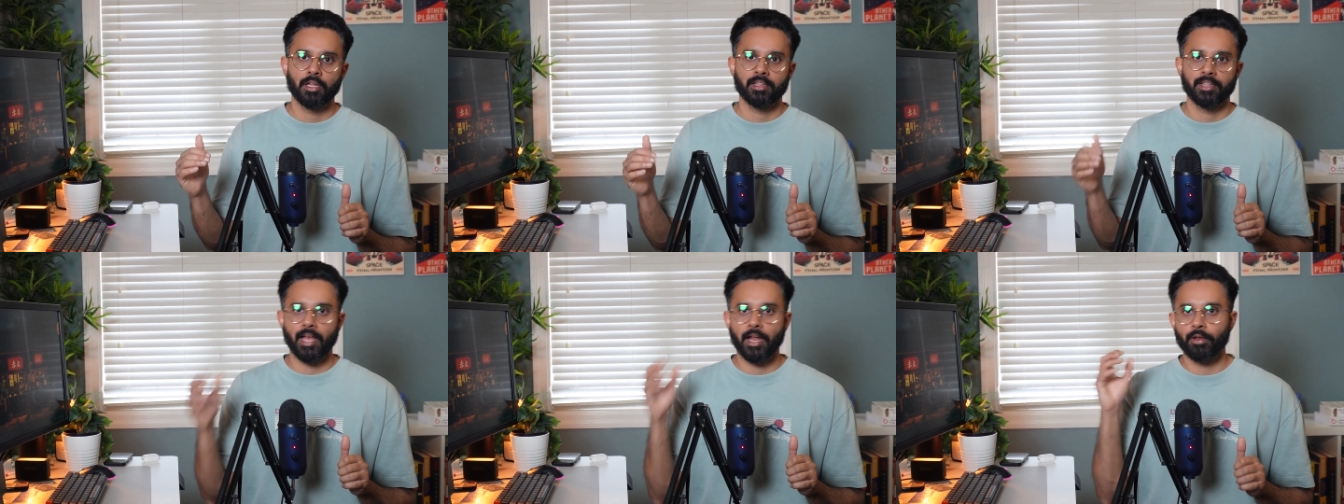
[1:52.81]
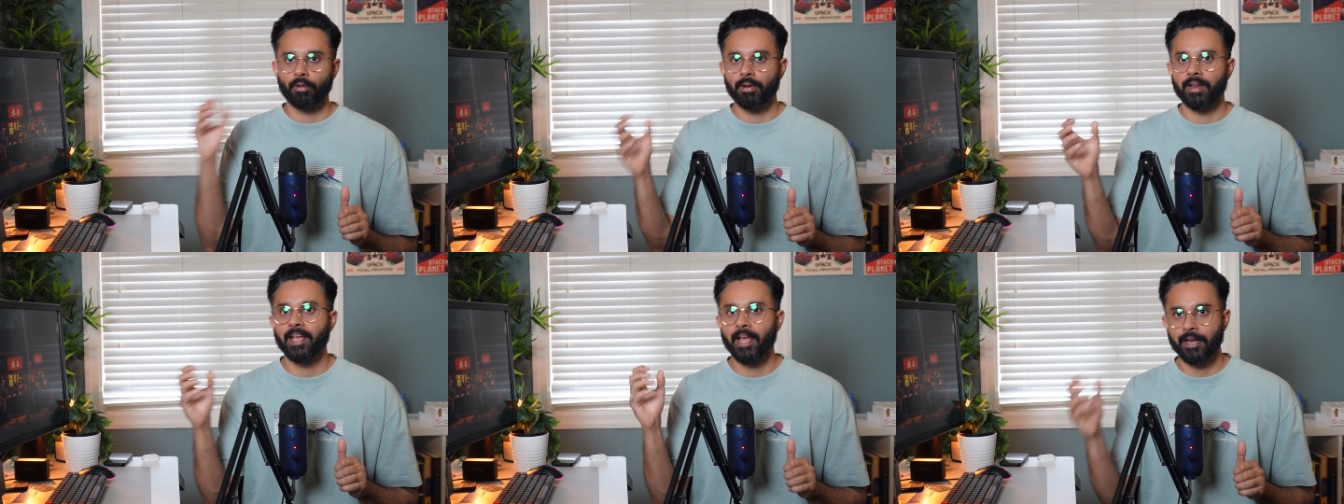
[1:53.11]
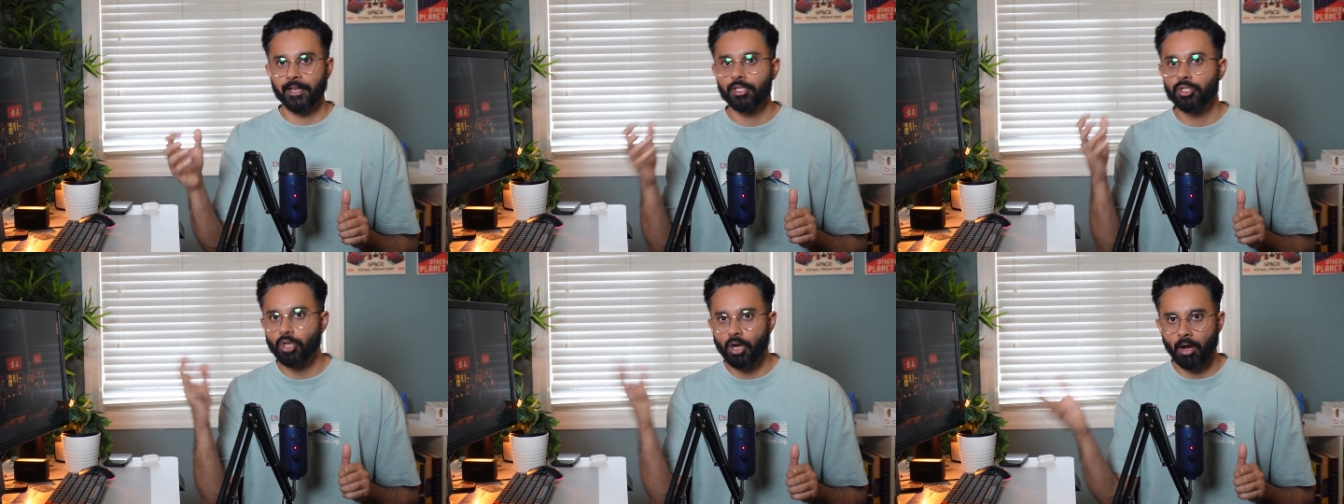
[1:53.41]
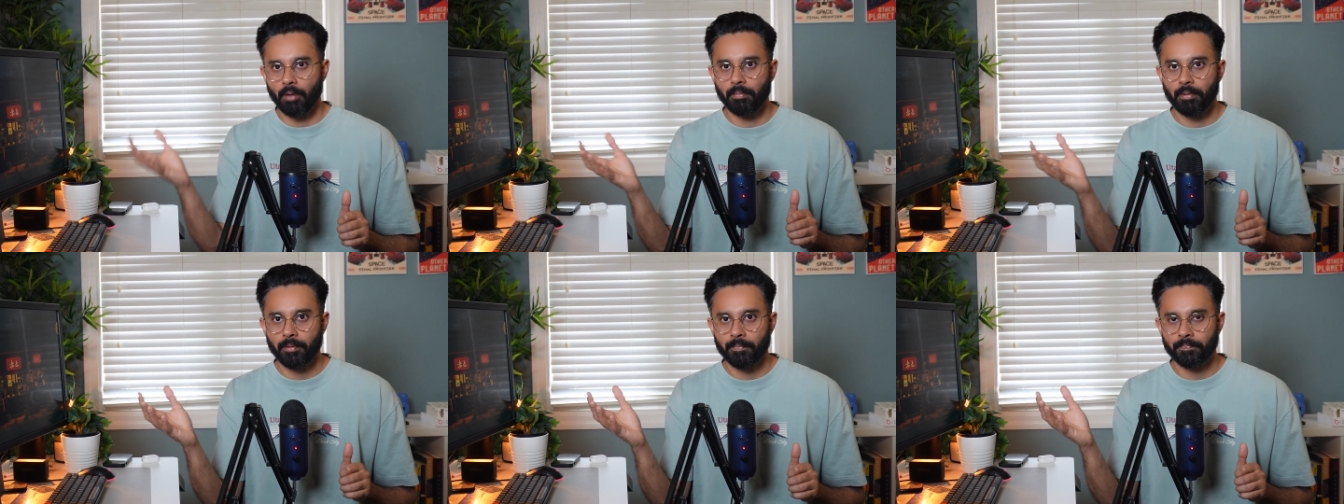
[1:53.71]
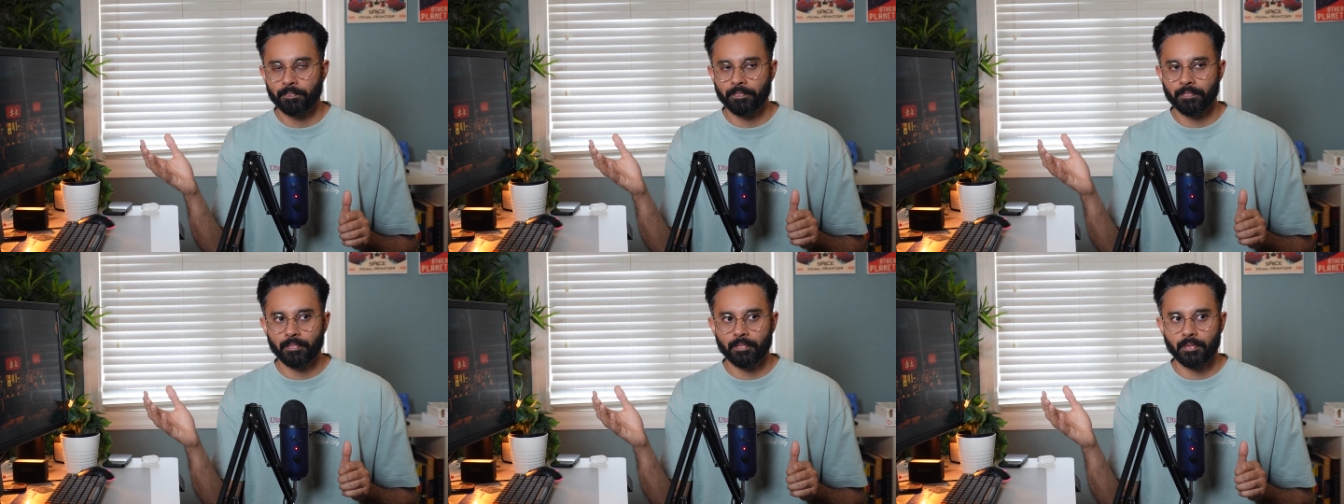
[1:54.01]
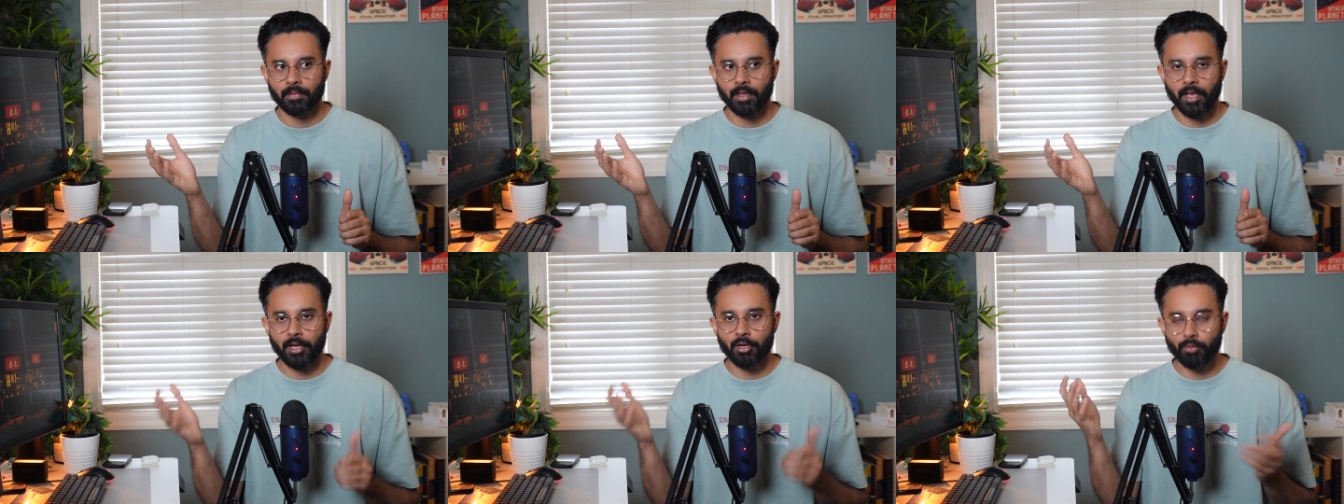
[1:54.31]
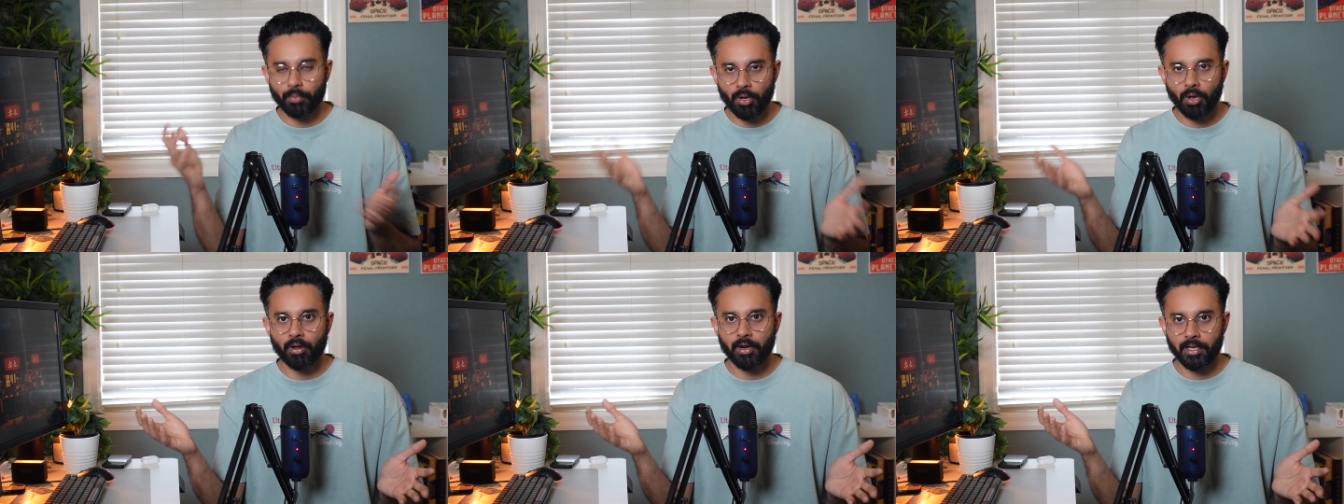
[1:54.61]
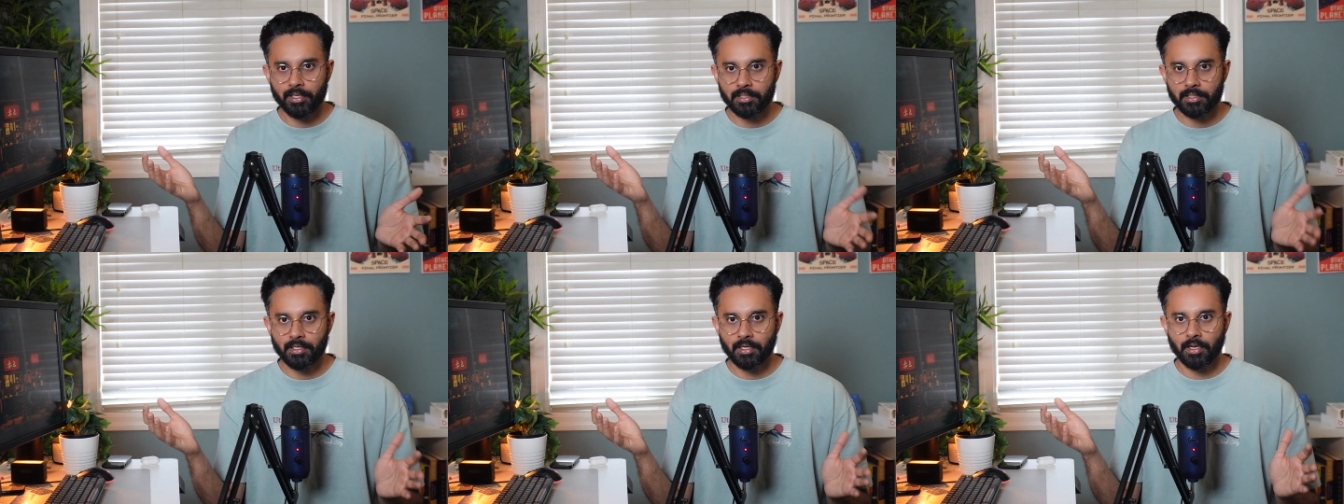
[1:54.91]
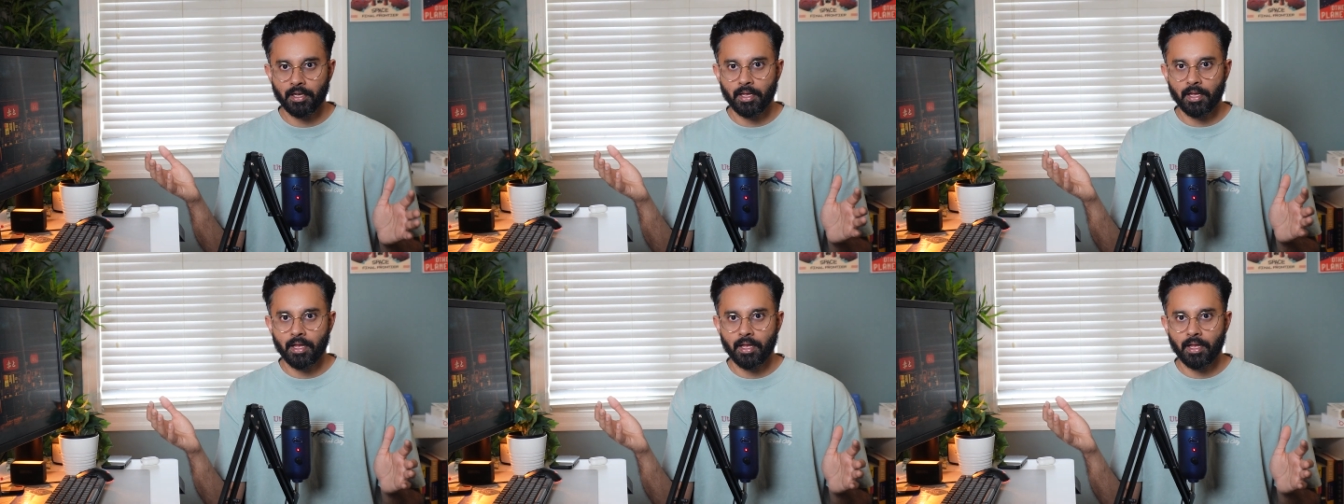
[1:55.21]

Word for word: that you'll get a job. And to be honest,